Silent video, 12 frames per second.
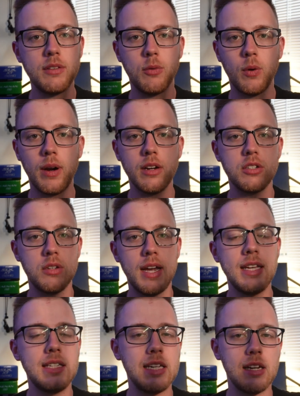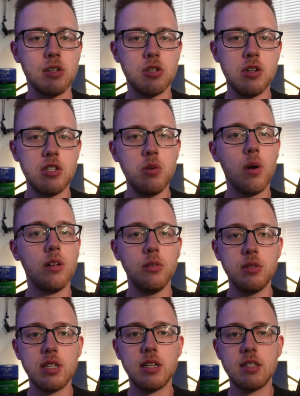24-inch to 18 inches, you are
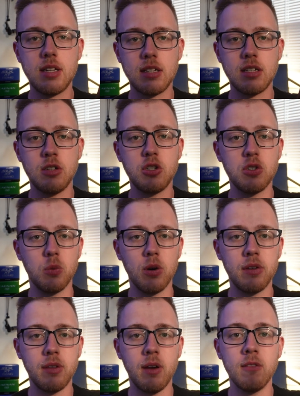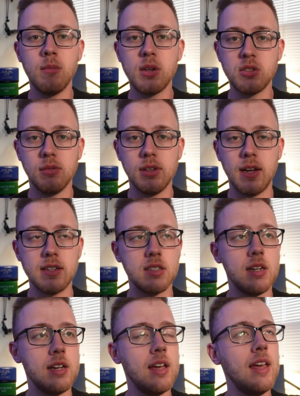losing 6 inches worth of muzzle
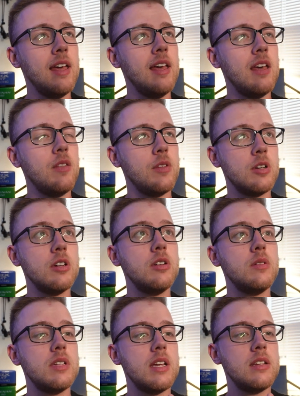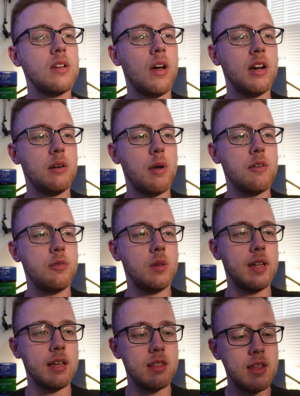velocity. The good news is, on a
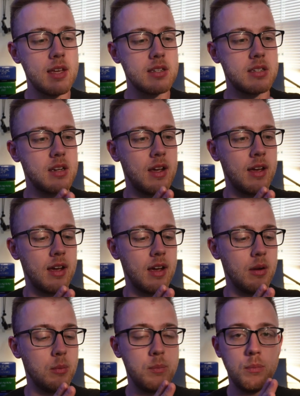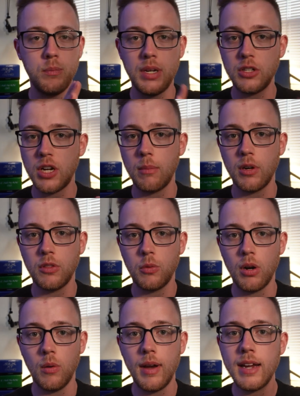rifle like this, being chambered in
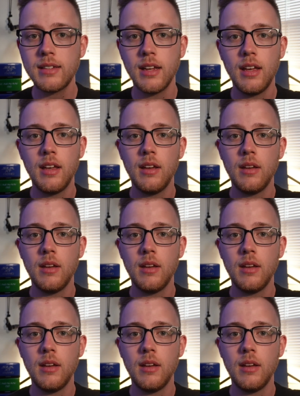308,